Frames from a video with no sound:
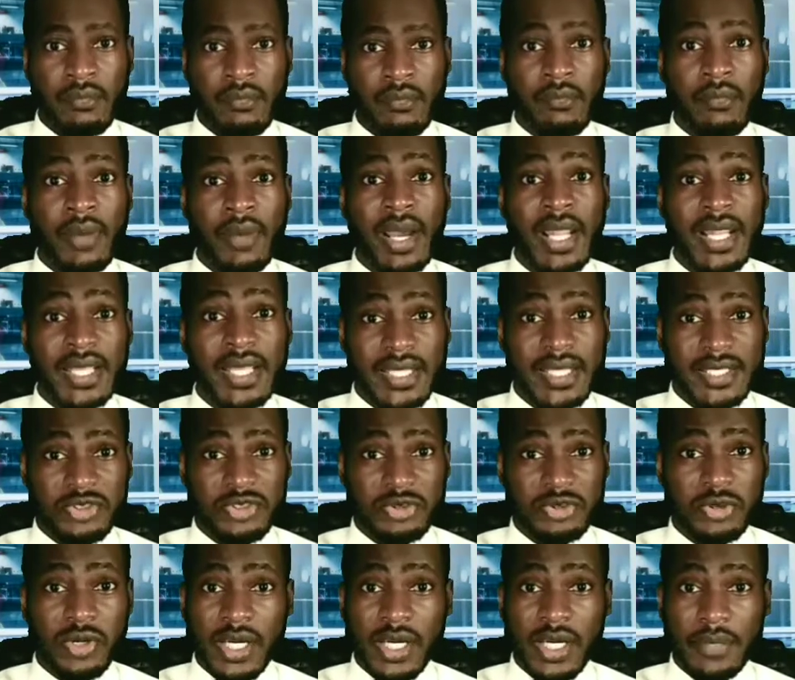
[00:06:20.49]
Malians
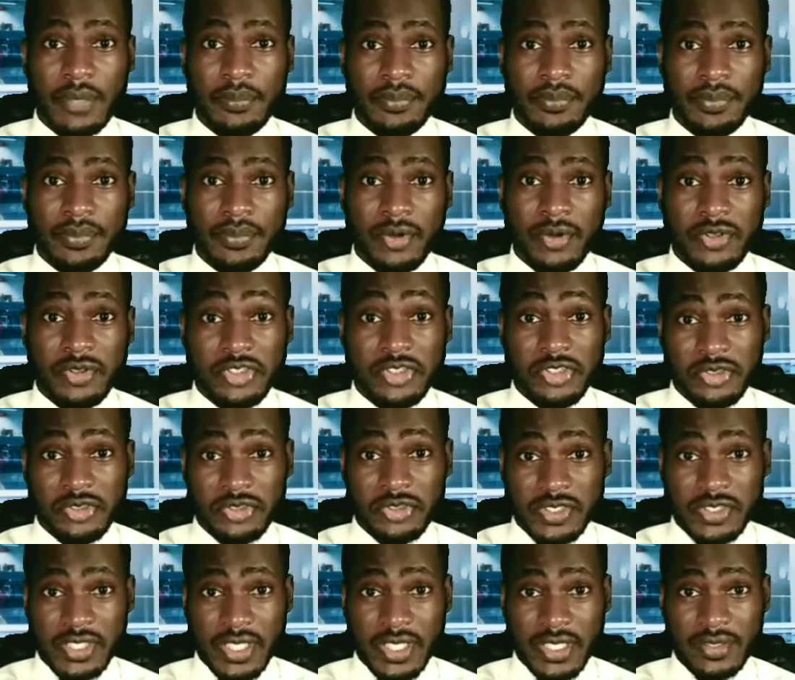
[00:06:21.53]
woke up on
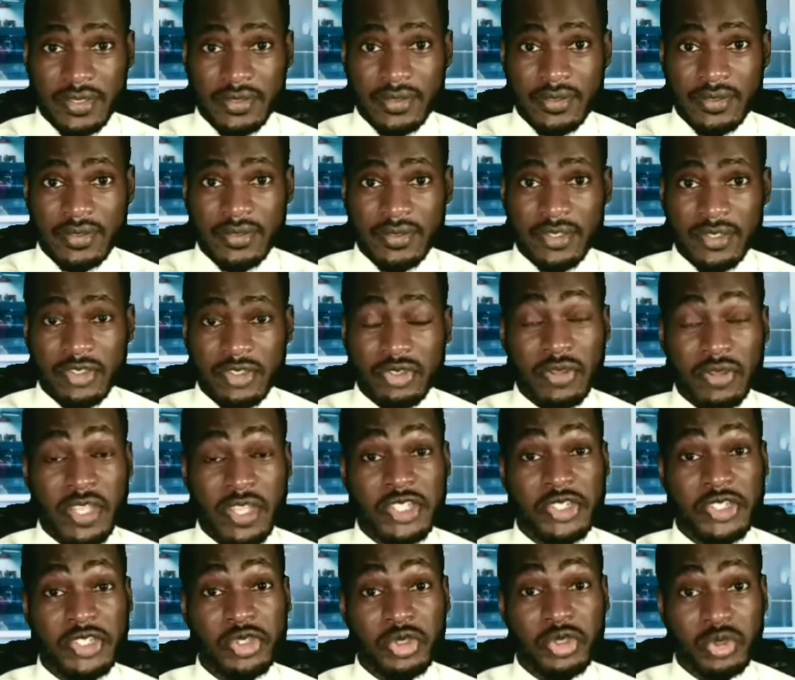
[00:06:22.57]
Tuesday to the
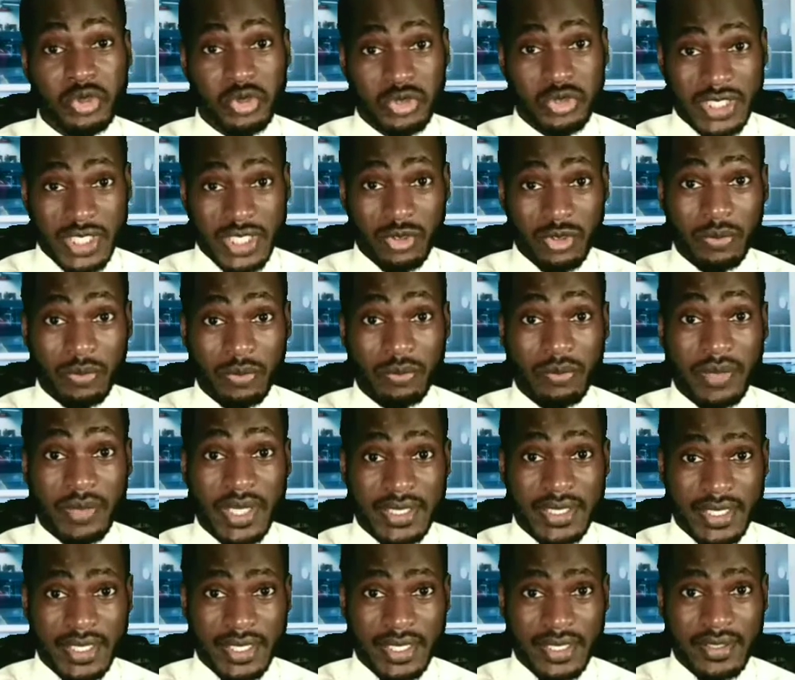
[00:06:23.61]
news that on
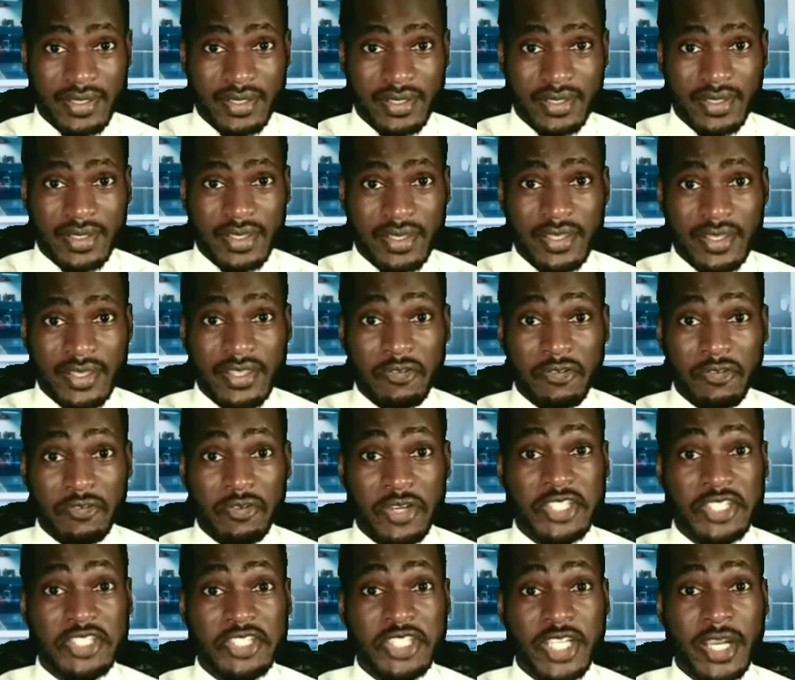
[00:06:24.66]
Monday, the
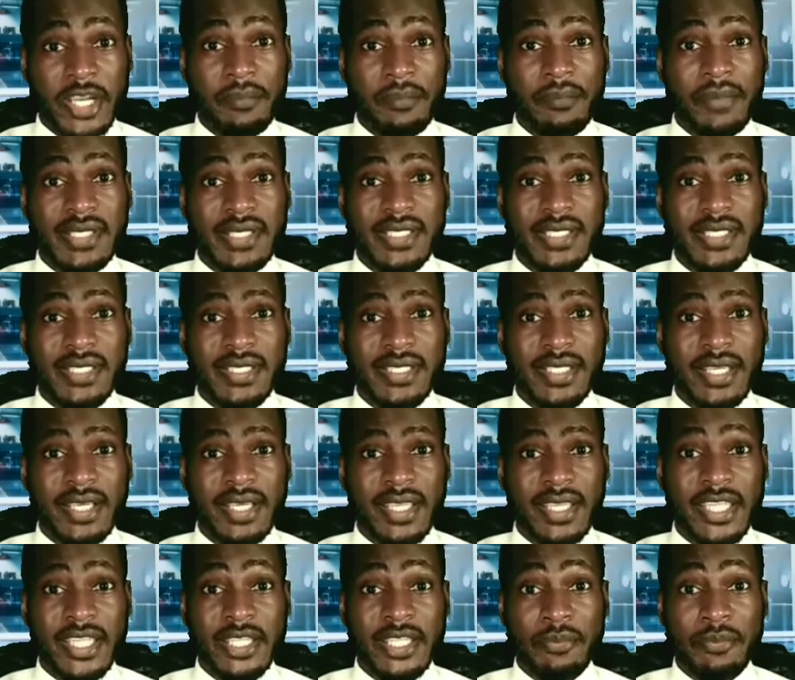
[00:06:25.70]
French ambassador
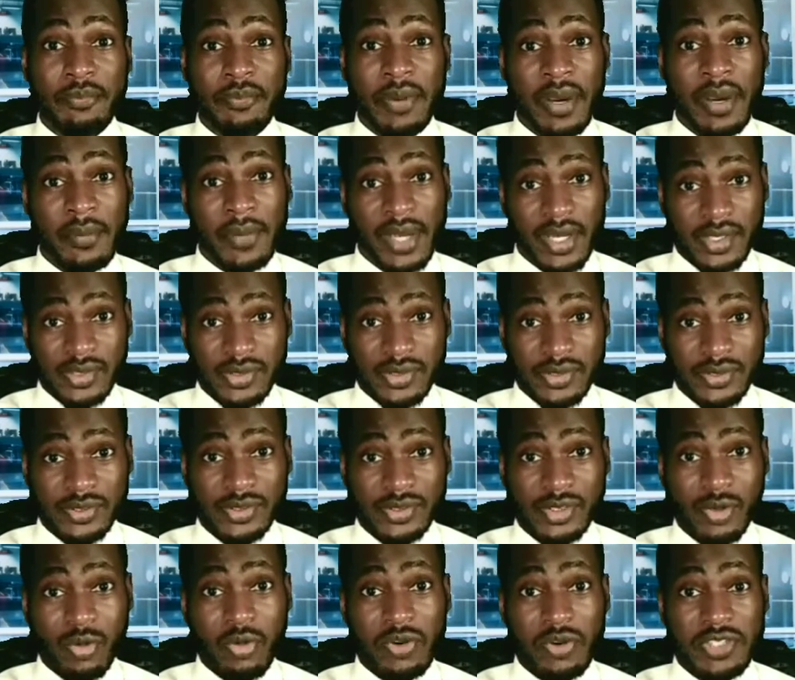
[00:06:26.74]
in Bamako
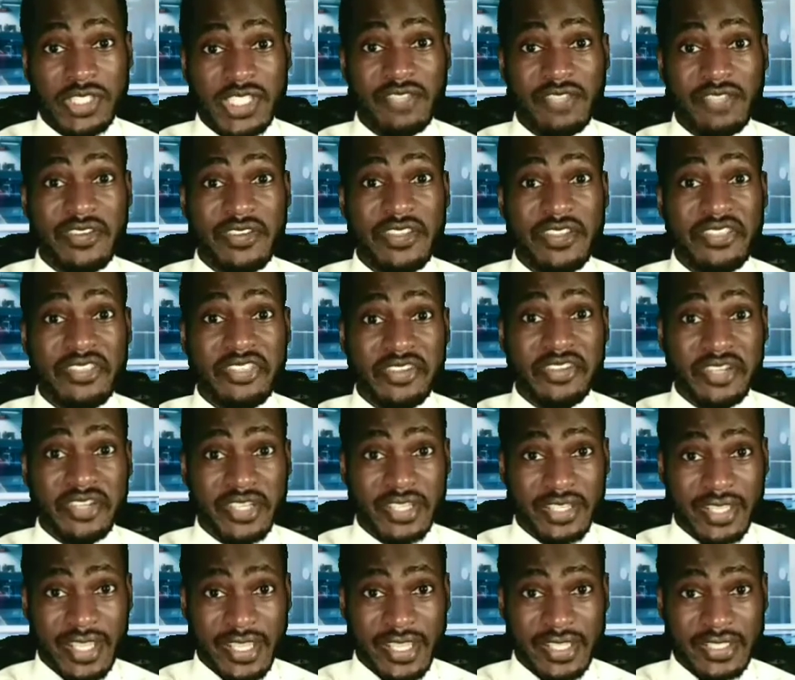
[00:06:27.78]
was given 3
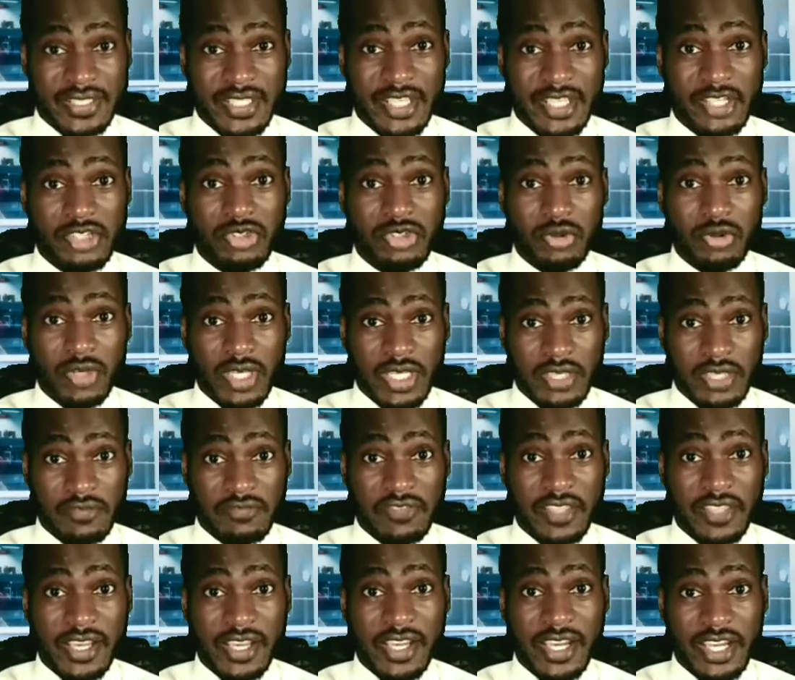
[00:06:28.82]
days to leave
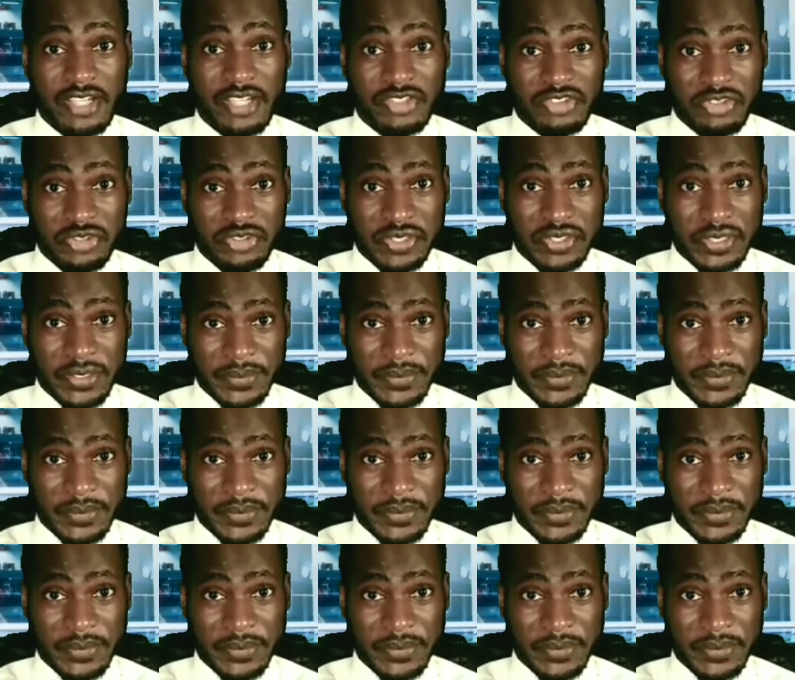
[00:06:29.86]
the country.